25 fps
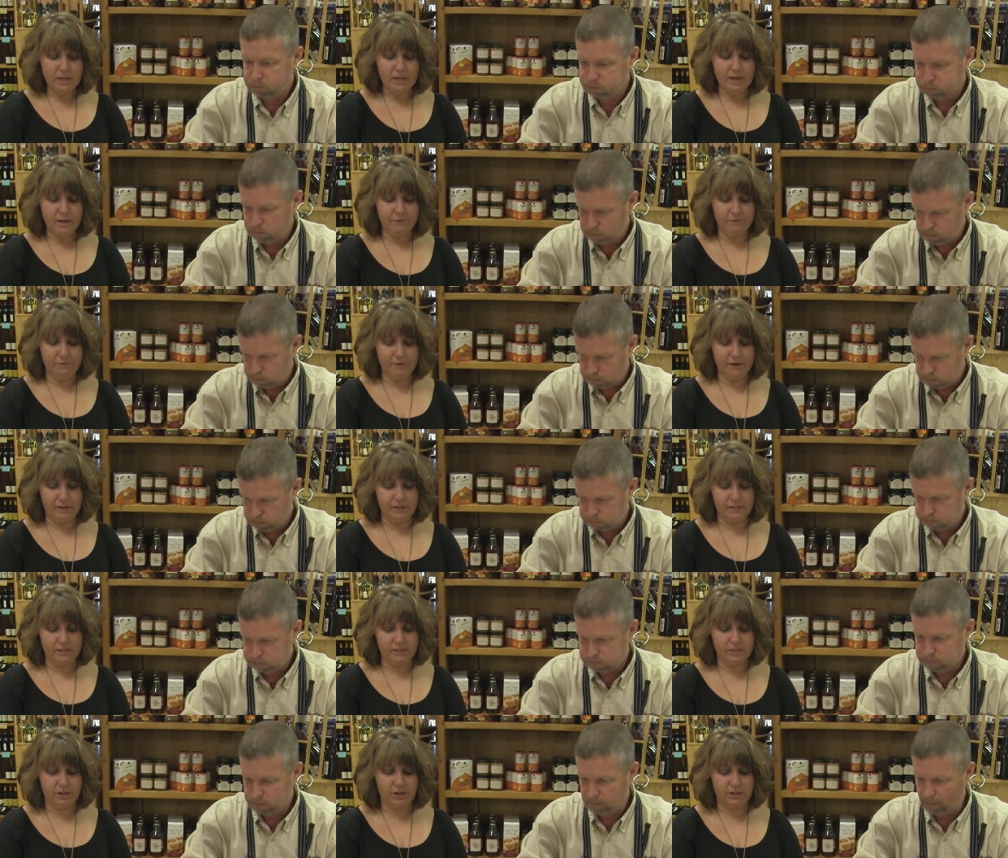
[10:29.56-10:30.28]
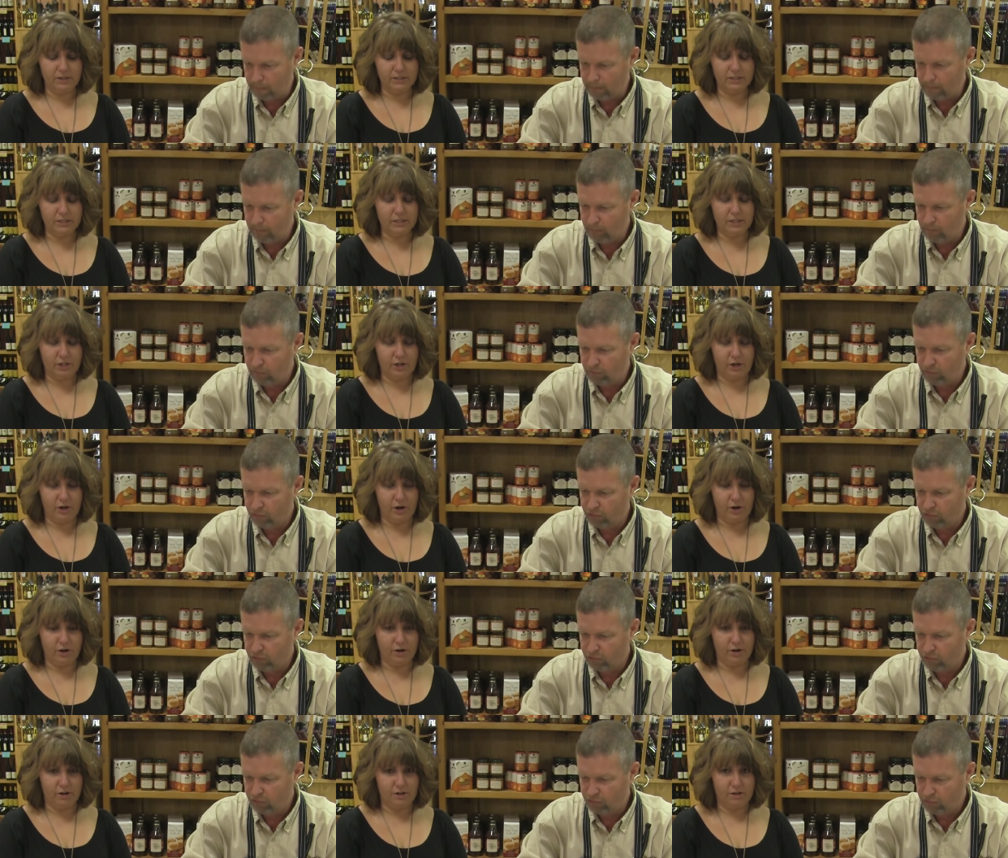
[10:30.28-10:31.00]
Speaker 1: If it starts to
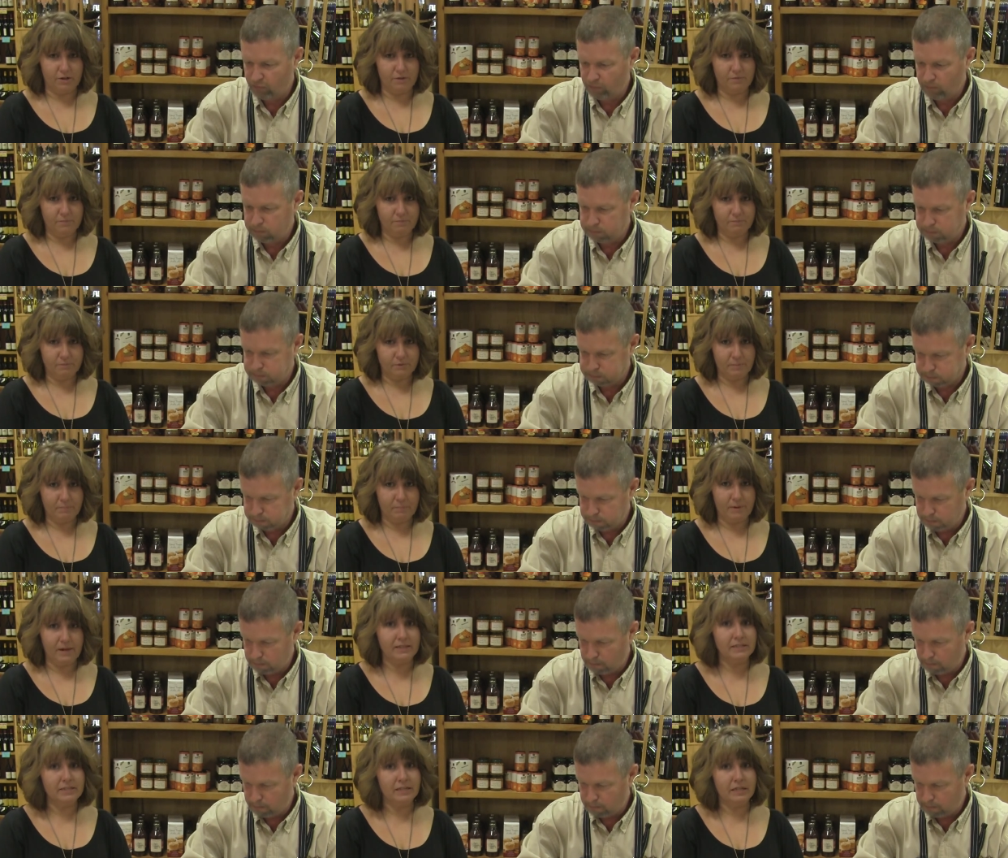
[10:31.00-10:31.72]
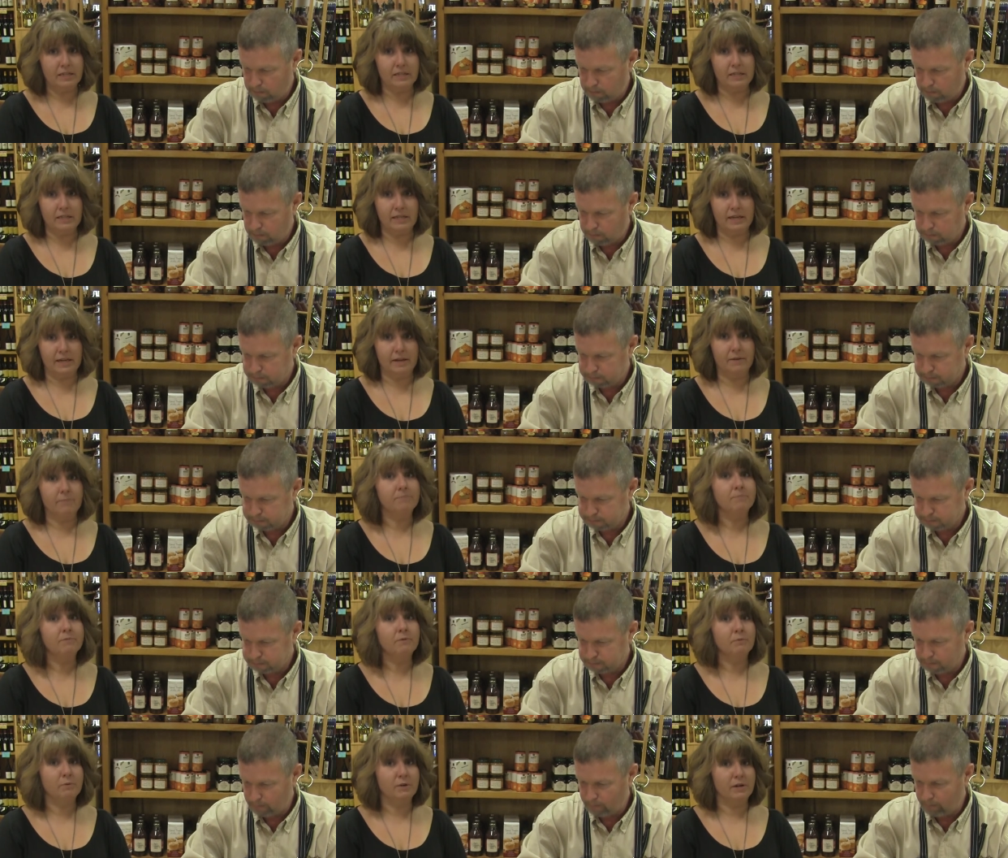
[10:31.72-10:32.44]
curdle, basically
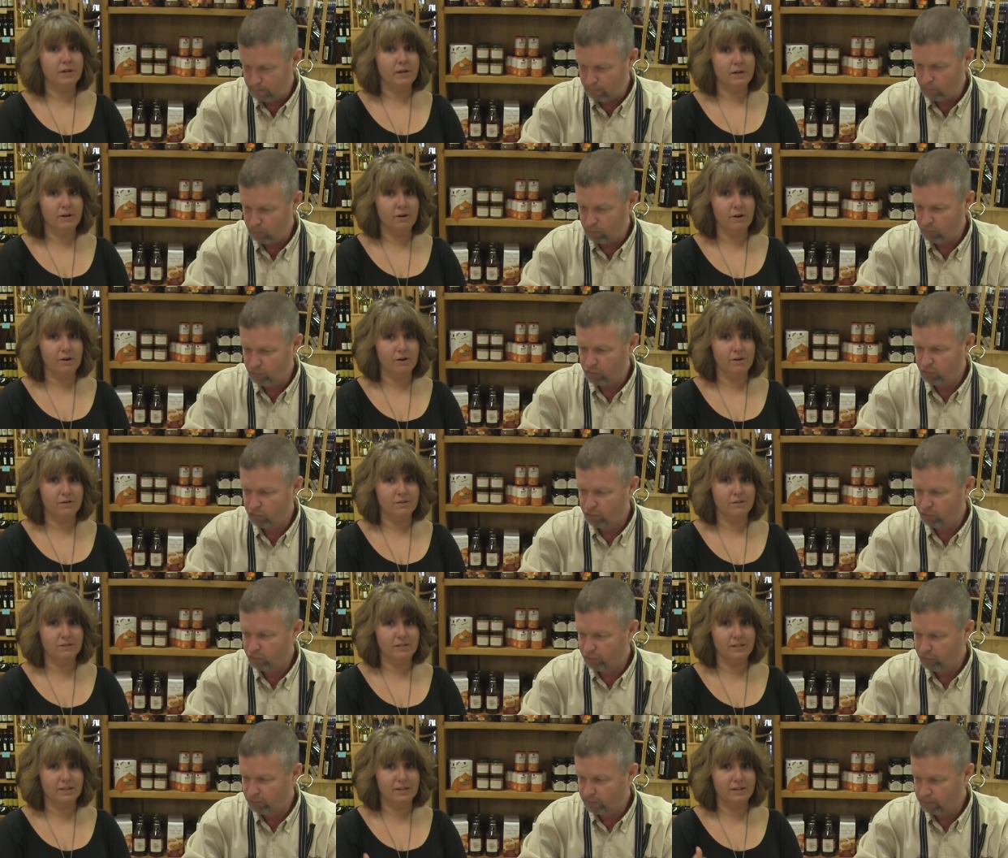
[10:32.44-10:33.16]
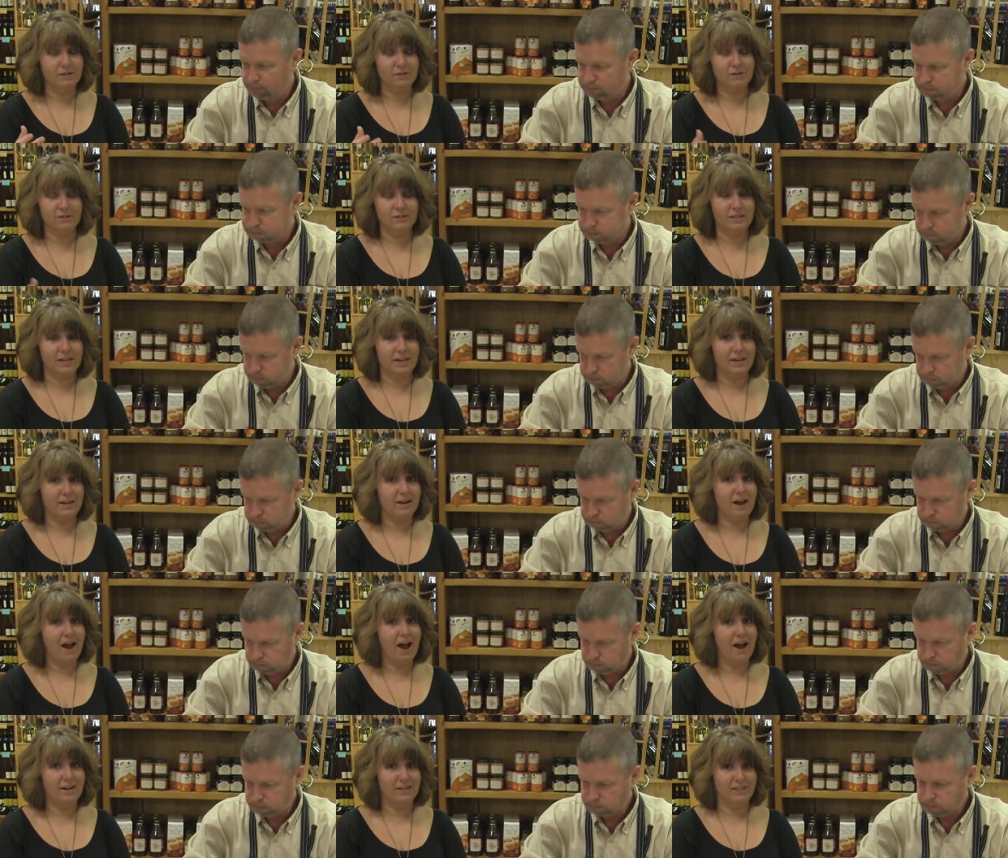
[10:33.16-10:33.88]
when it curdles it looks
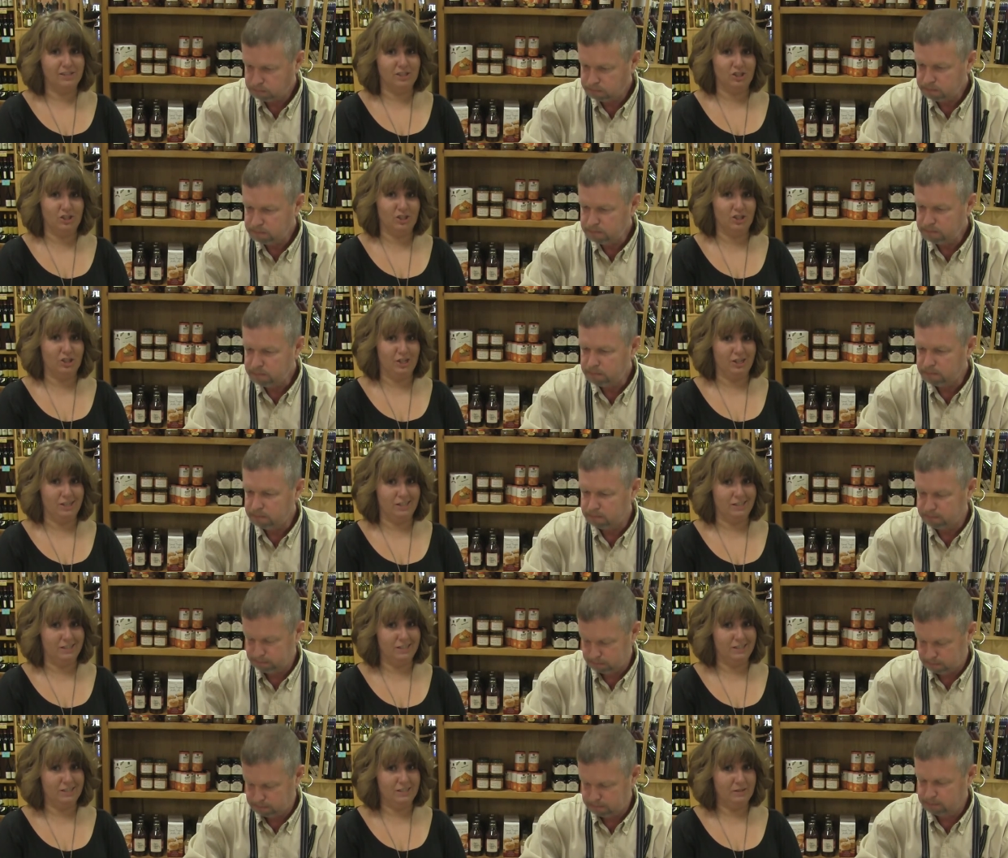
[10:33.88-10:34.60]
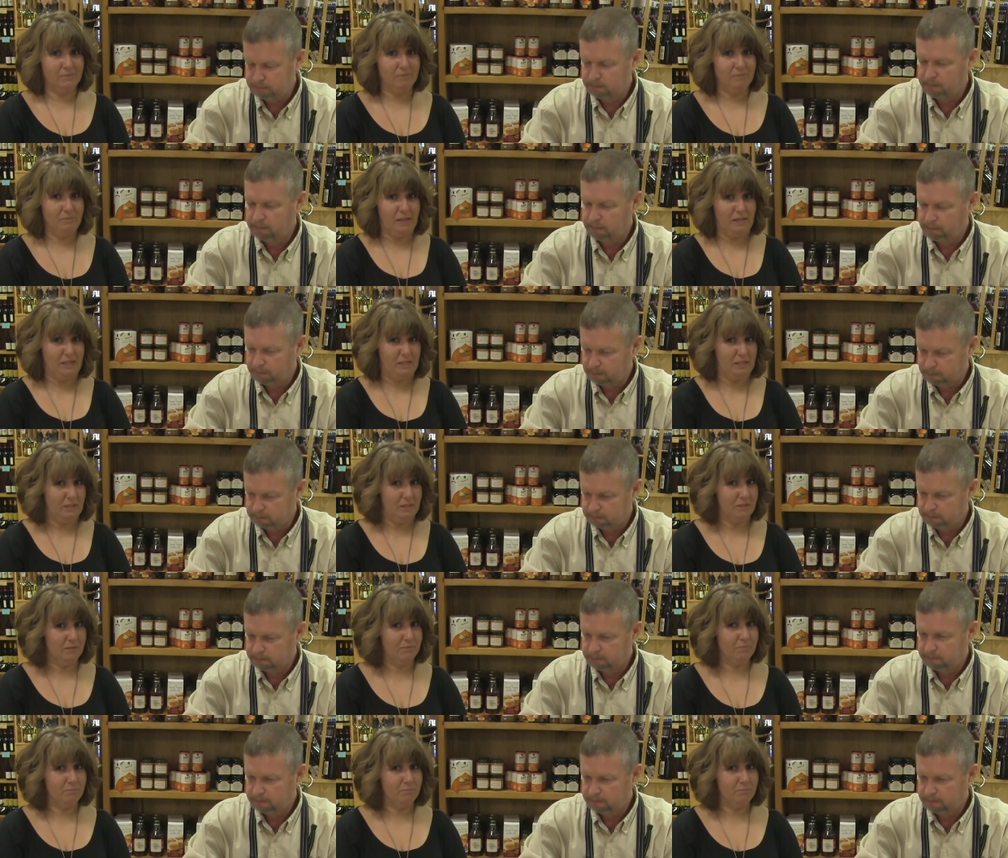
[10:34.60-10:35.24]
like cottage cheese it's